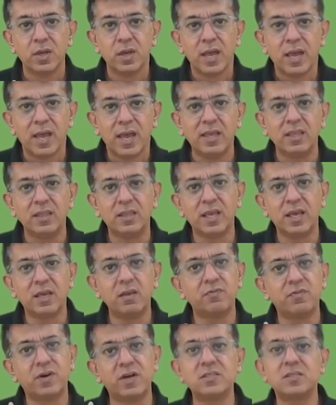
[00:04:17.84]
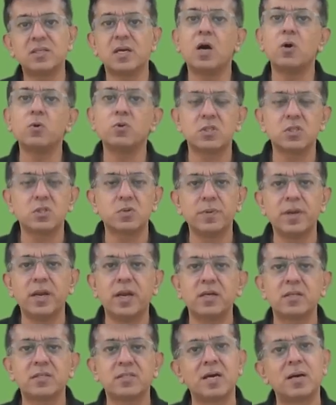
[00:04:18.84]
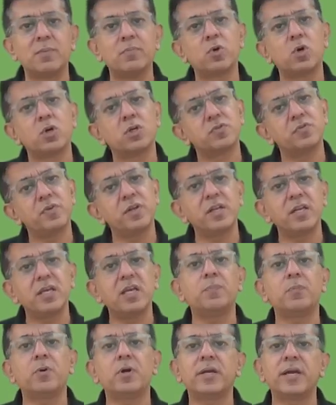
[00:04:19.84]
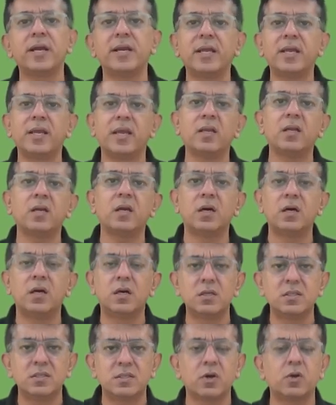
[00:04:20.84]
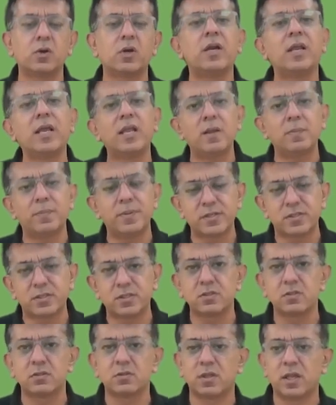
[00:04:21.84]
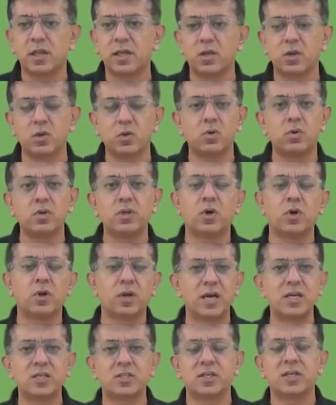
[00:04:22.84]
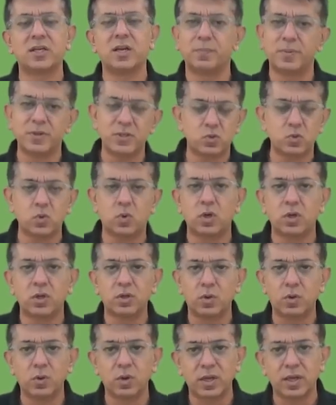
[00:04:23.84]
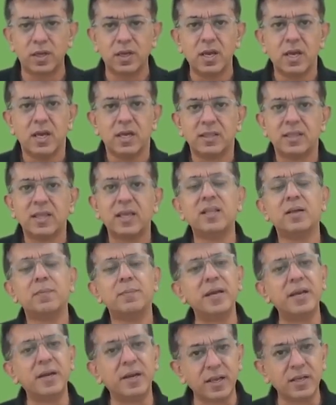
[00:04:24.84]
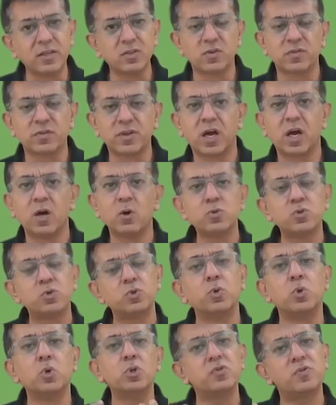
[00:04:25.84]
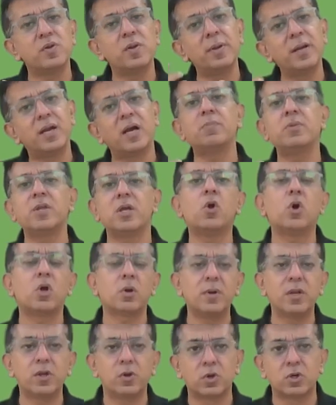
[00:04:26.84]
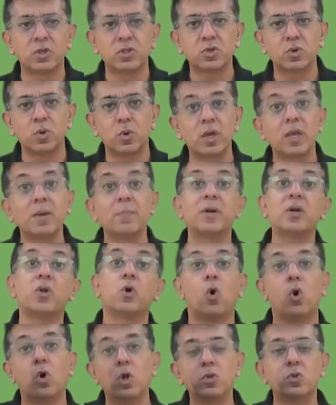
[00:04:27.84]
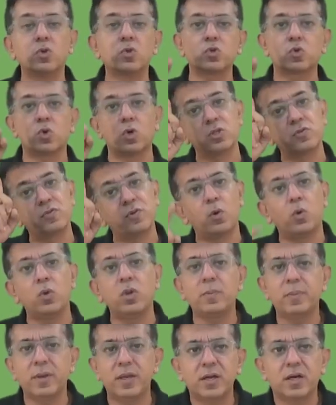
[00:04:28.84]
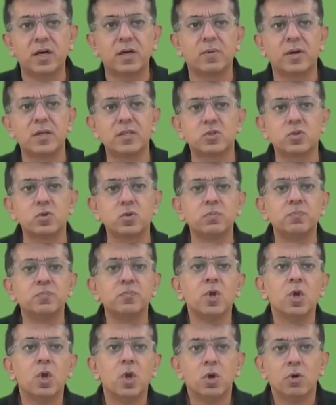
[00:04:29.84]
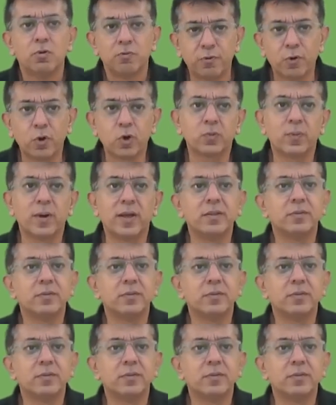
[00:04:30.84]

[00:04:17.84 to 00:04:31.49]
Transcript: and then once a house is made, some costs will keep on getting incurred, say on a daily basis, like you know, your ration up and so on. Okay. Then the maintenance of the house, those will become the normal cost. Okay. But all those costs will only be incurred once. No. Fourth one.